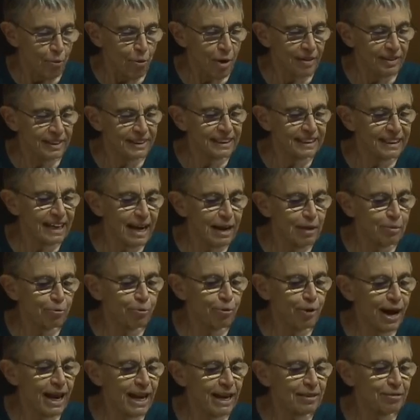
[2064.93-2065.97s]
While the
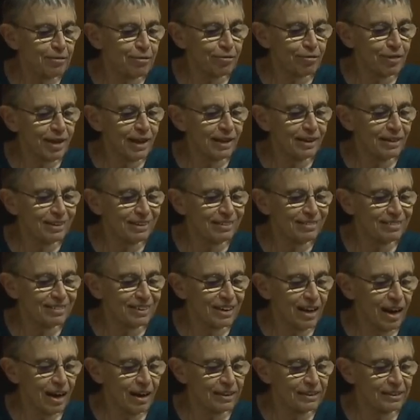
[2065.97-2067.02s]
same rain fell
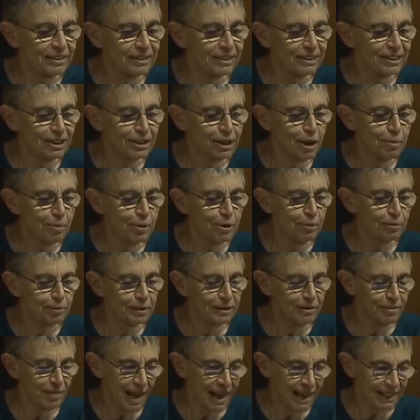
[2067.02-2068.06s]
on
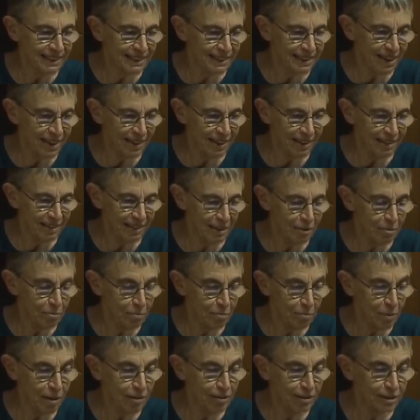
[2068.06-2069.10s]
suburbs of exile and
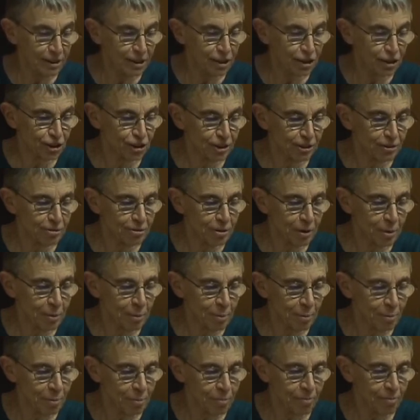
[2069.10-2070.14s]
motherless
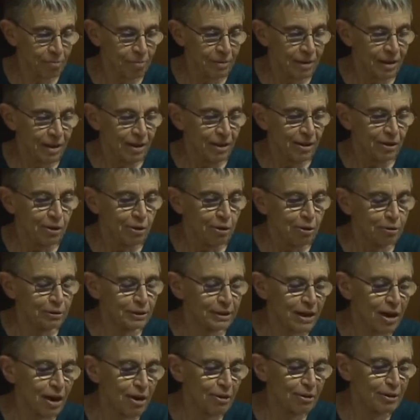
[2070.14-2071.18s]
children,
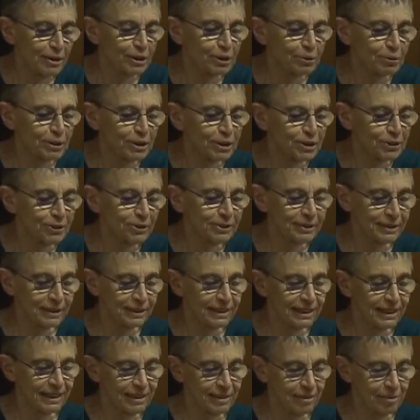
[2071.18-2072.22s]
whose courage was
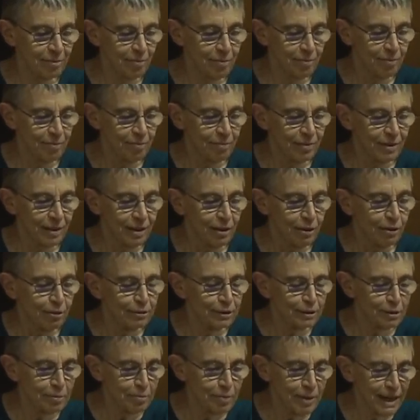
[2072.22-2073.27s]
certainty,
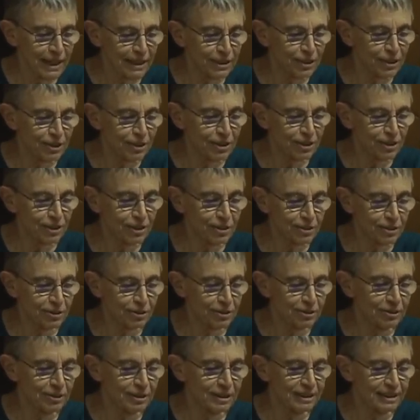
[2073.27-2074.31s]
whose impatience
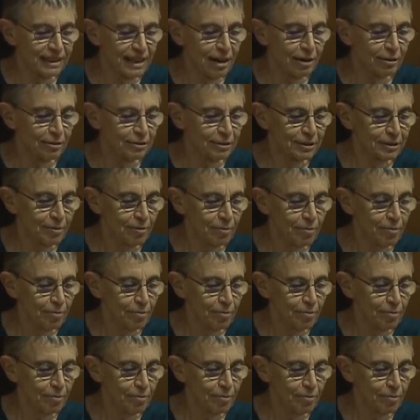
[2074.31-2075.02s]
turned to doubt,